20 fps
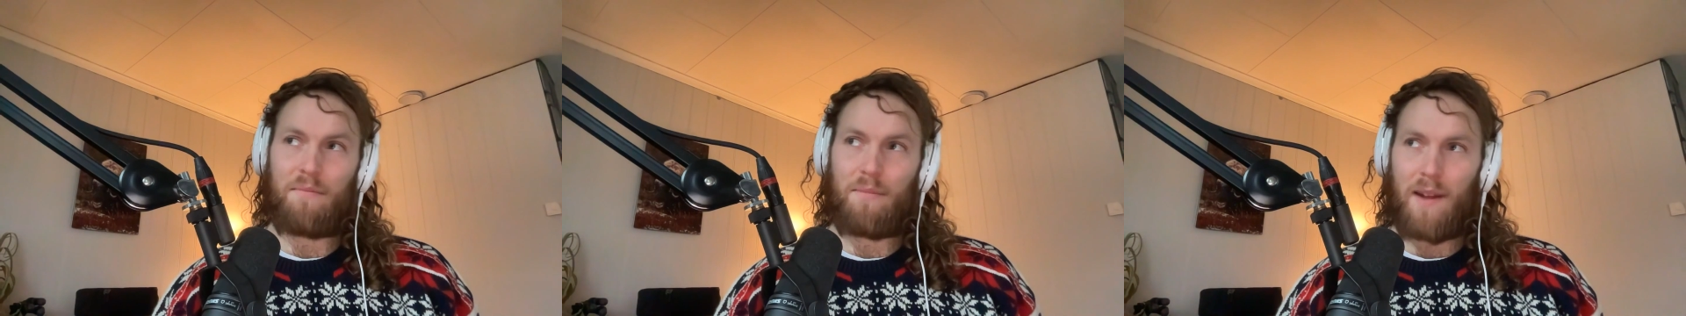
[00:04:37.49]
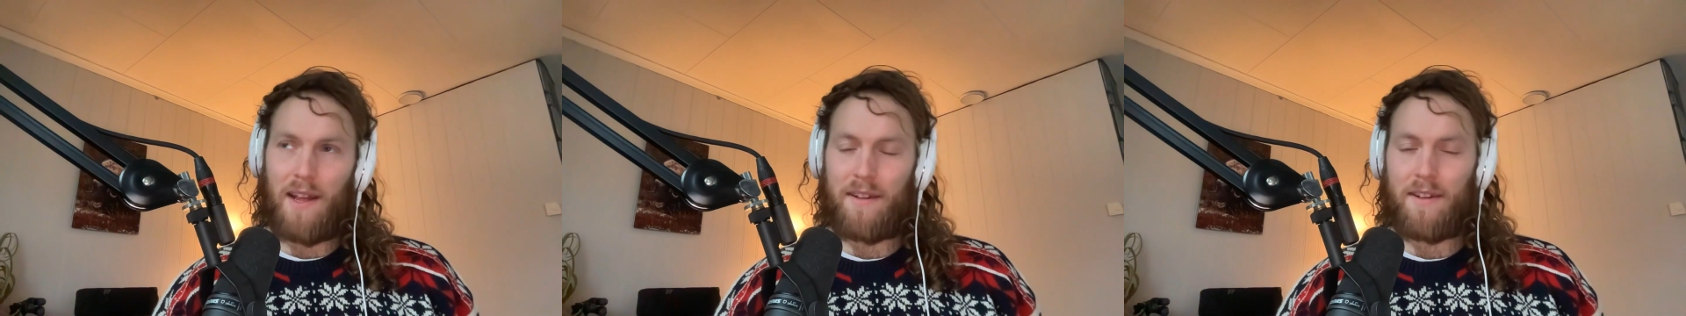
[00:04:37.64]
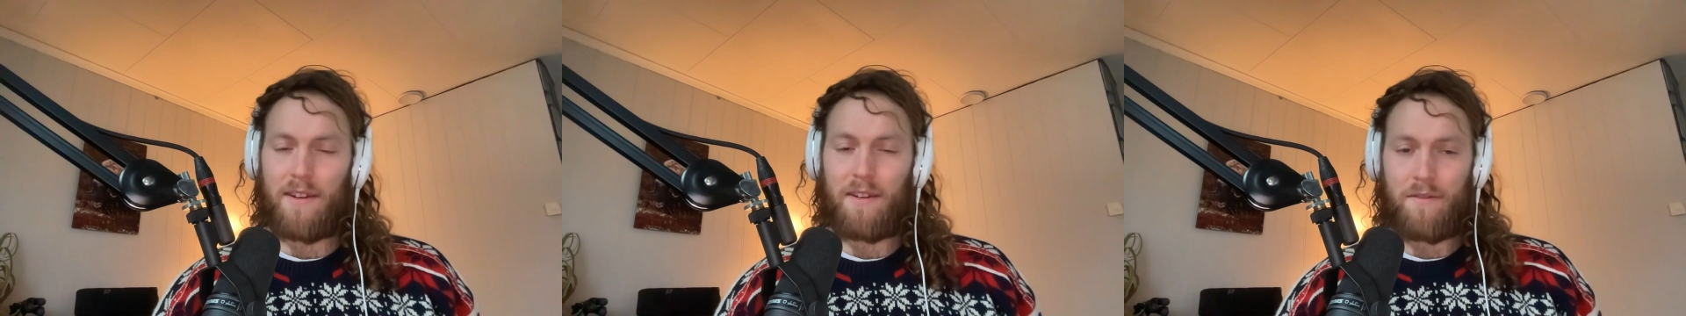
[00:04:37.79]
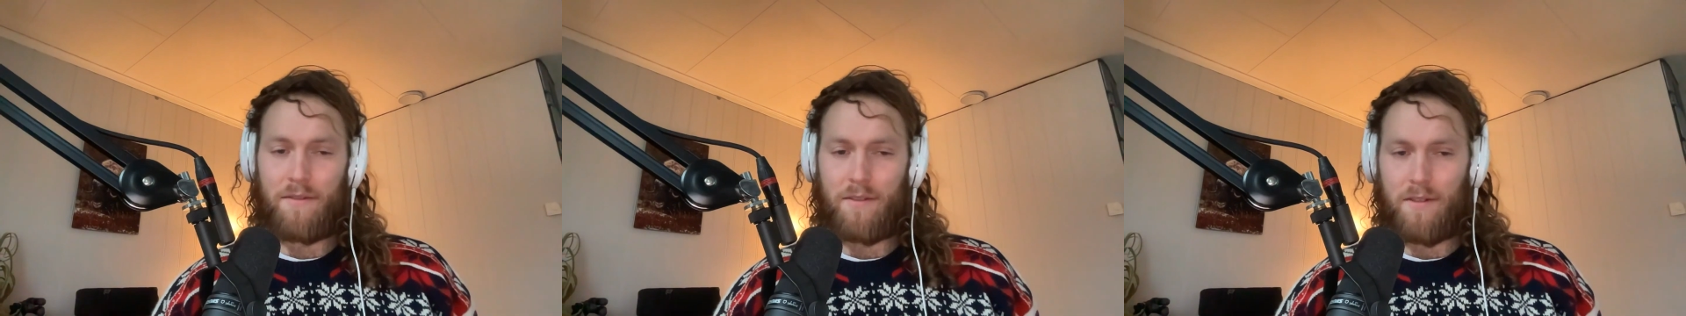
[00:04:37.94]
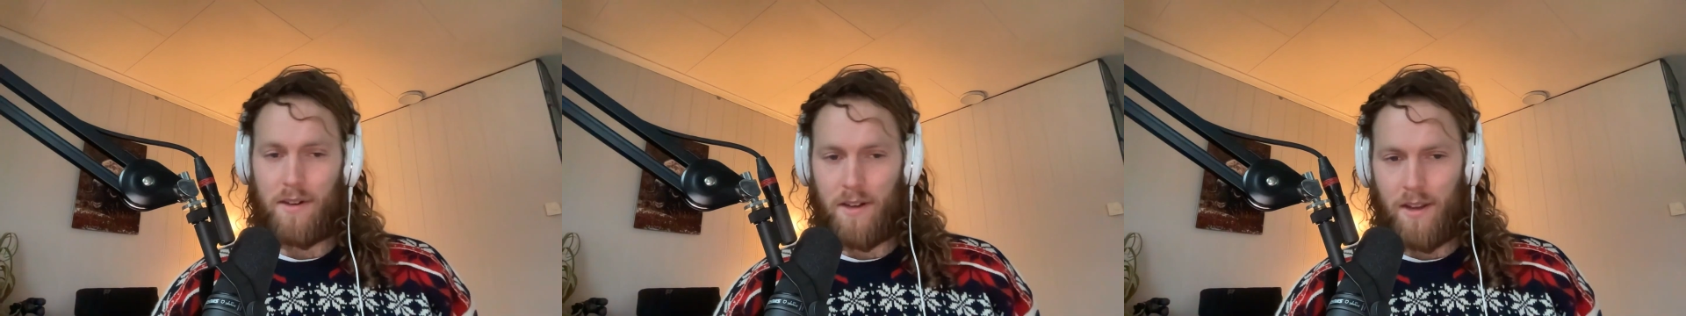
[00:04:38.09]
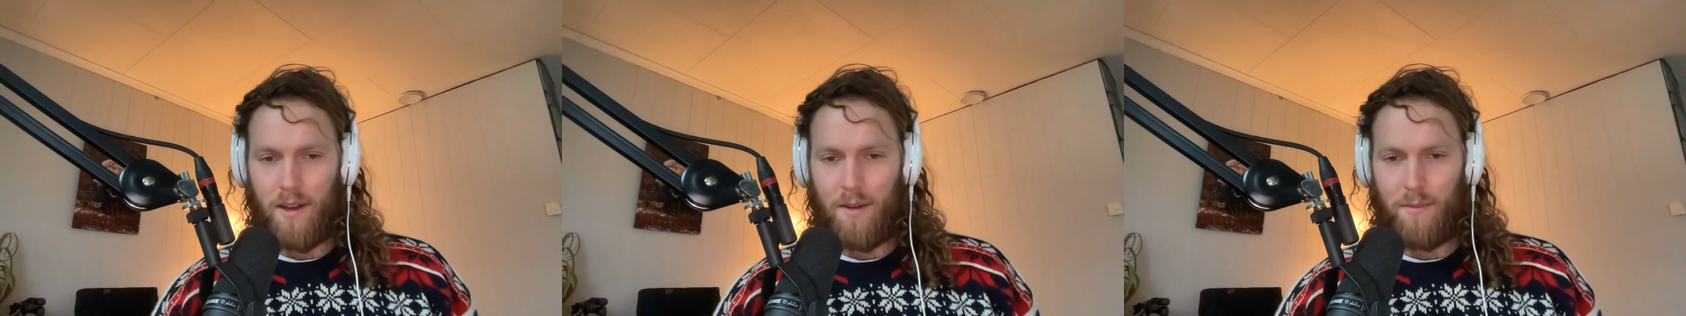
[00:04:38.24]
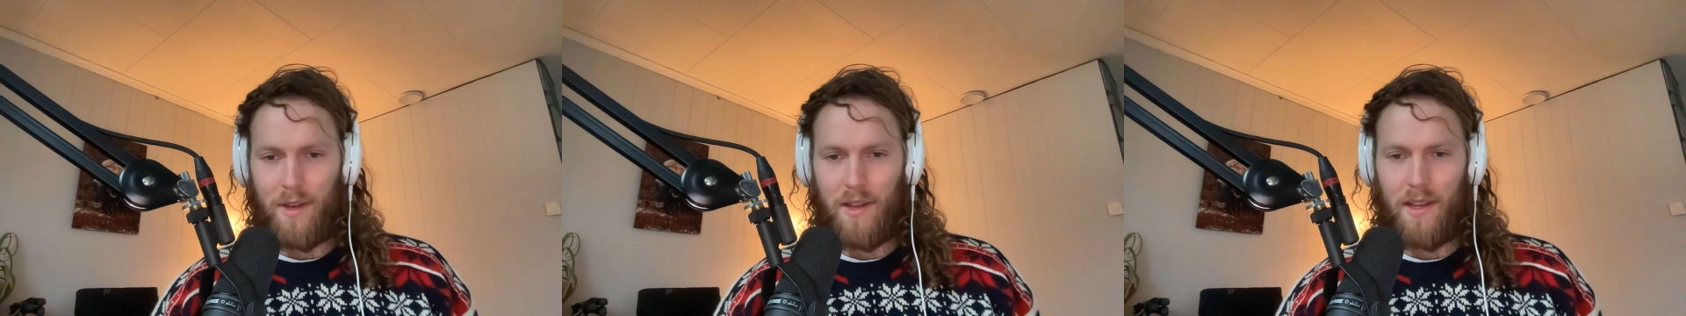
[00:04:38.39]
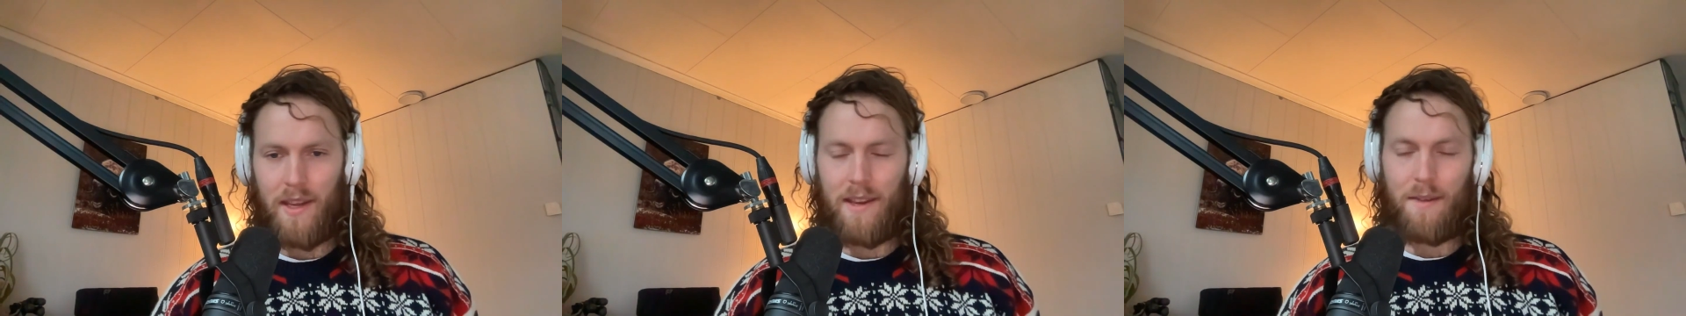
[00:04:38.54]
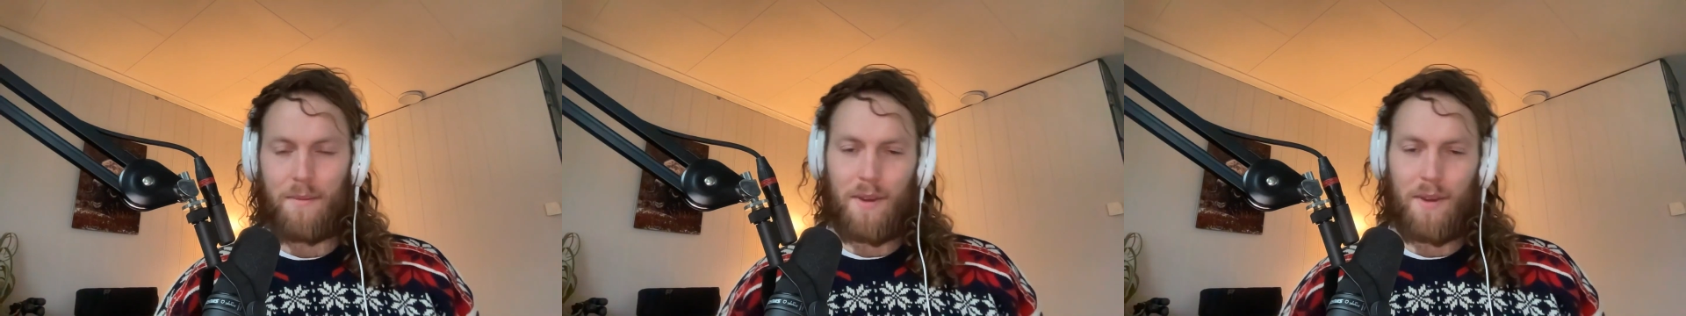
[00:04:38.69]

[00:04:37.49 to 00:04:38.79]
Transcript: planned it for the coming year,